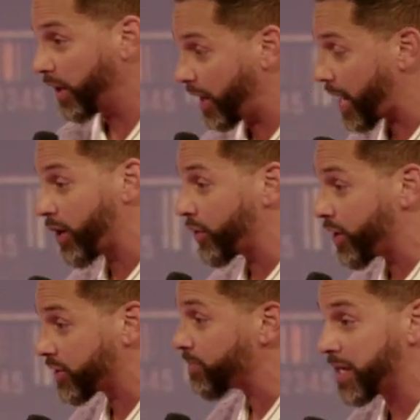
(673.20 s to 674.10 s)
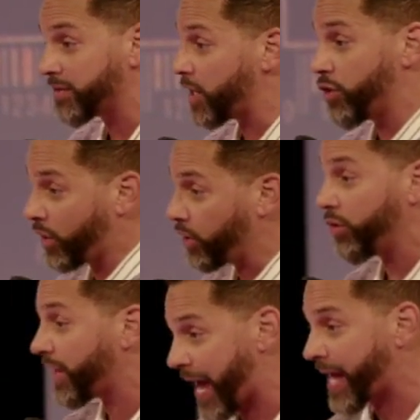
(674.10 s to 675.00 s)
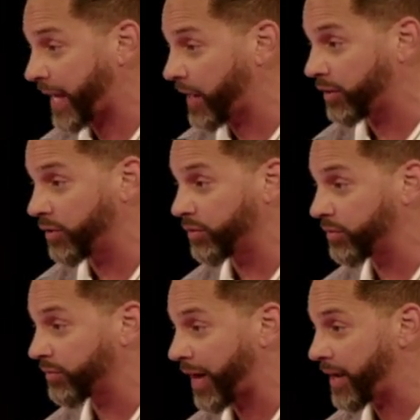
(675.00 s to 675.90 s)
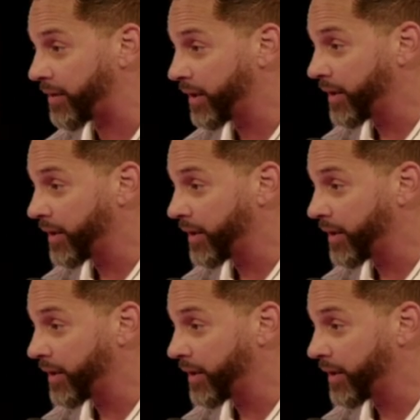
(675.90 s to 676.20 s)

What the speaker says: And I know there are some things that you can do that I can't do, right?